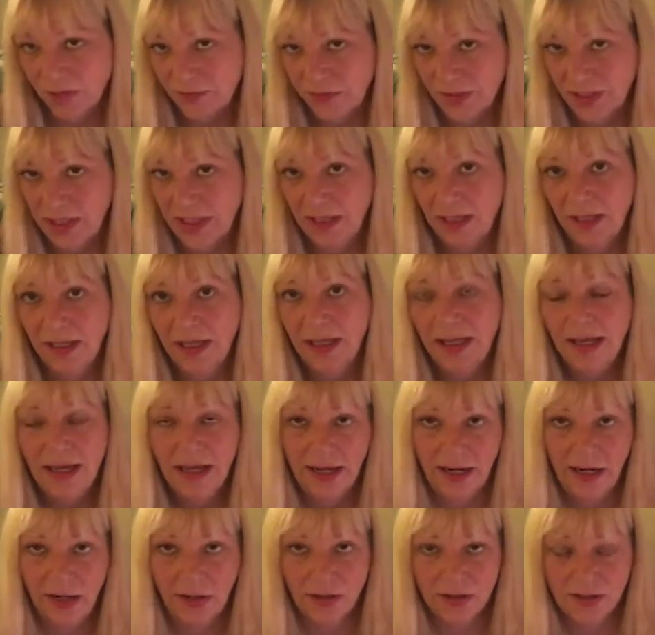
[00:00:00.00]
of the
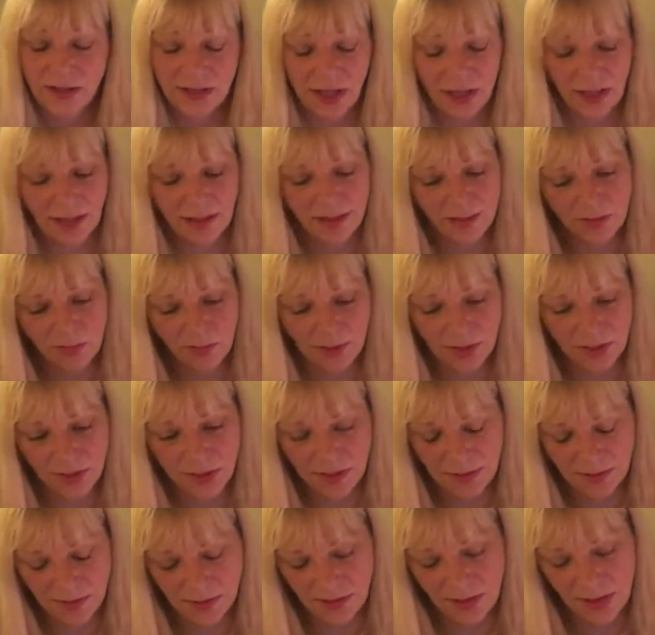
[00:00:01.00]
air signs, which
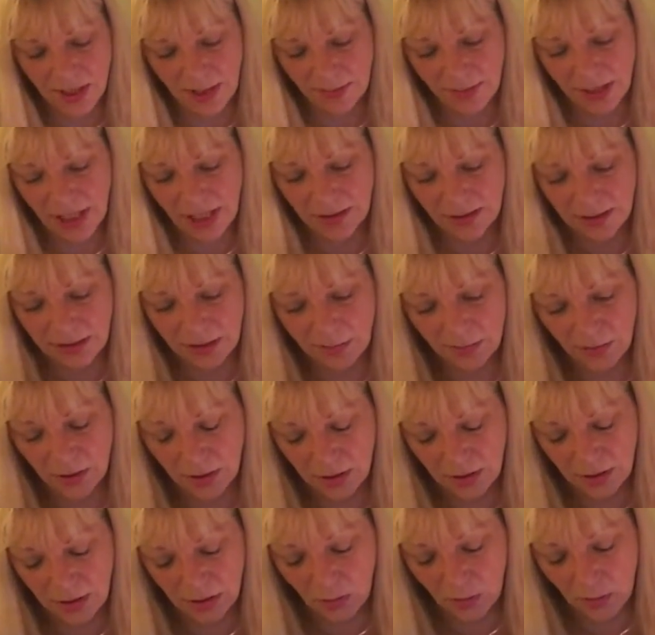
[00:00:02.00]
is Gemini, Libra,
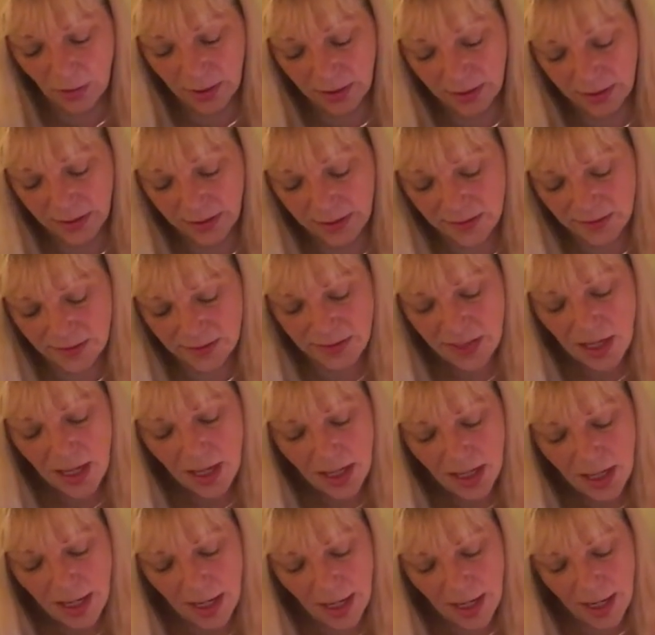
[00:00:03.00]
Aquarius,
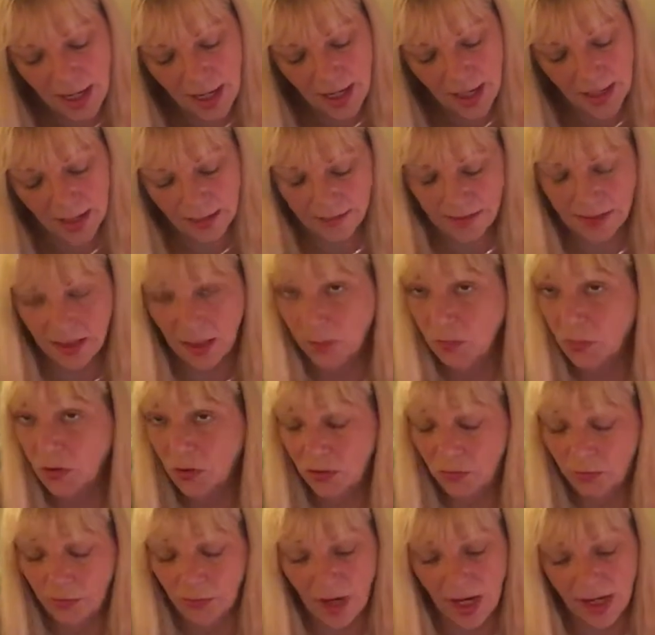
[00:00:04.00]
Sun, Moon,
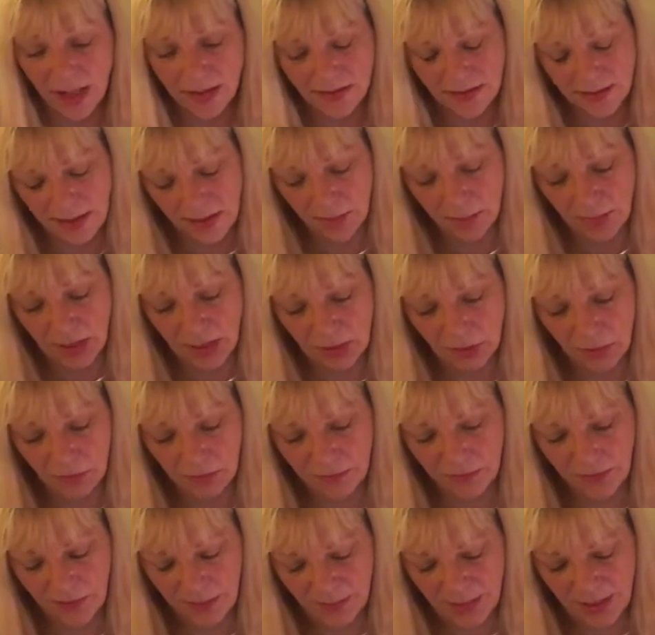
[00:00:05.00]
or Rising, male or
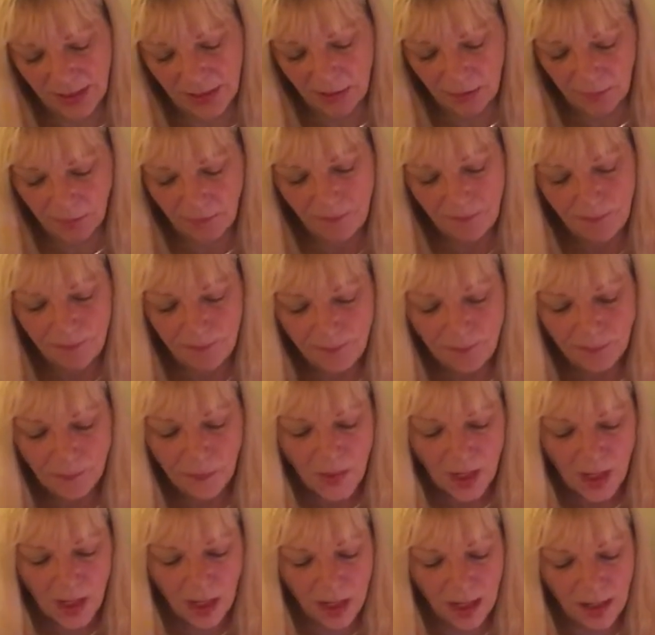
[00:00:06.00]
female.
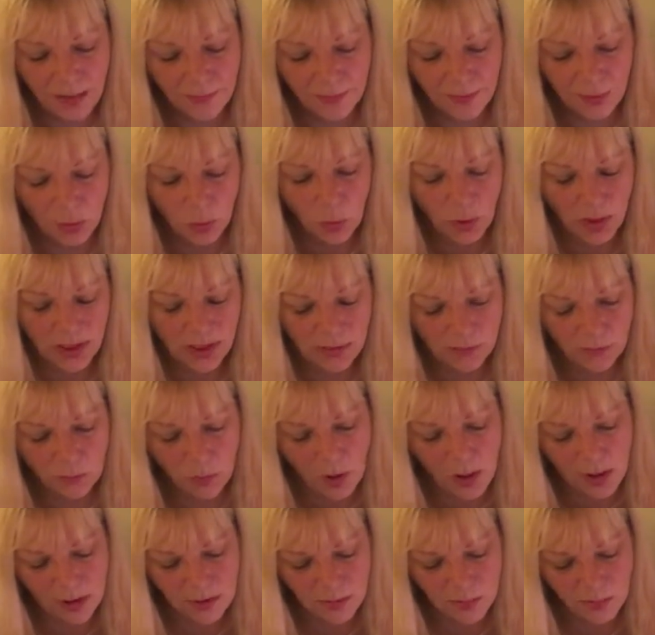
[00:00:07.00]
The Queen of
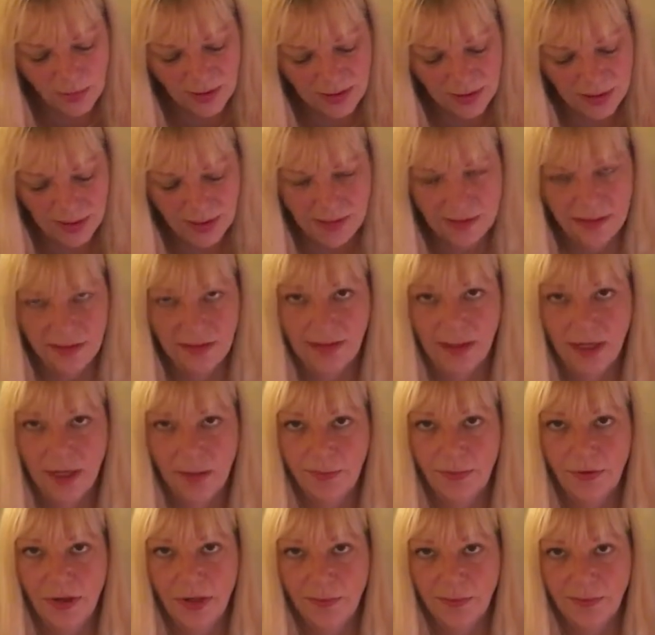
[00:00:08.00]
Wands, when she's in the
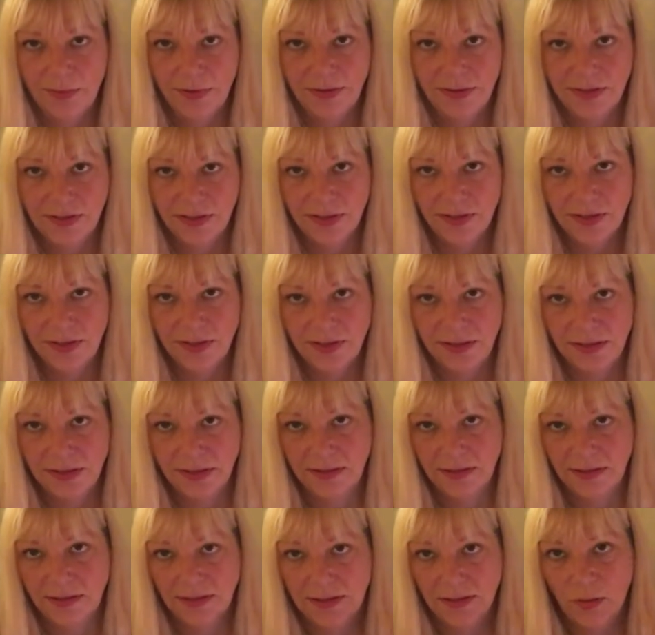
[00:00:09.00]
upright position,
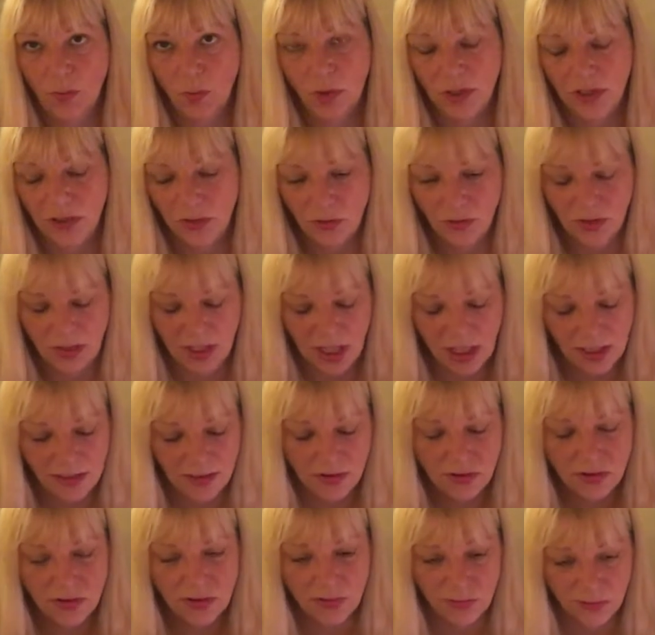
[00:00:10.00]
this is someone who
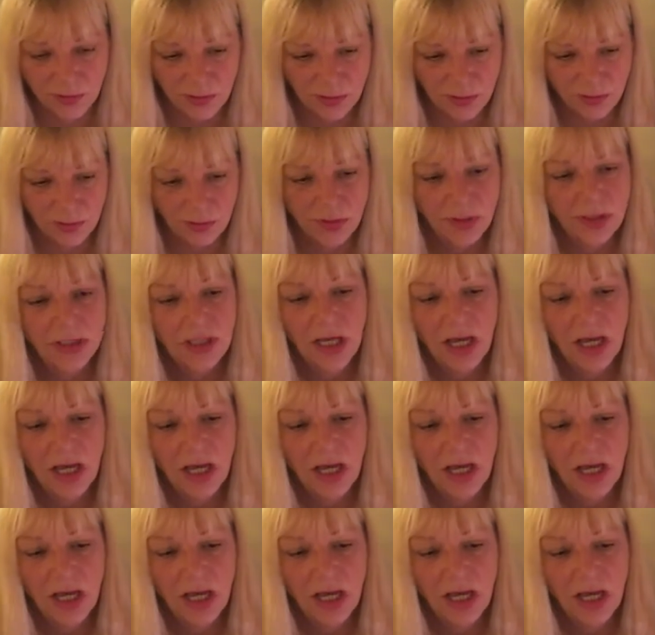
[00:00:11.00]
cuts through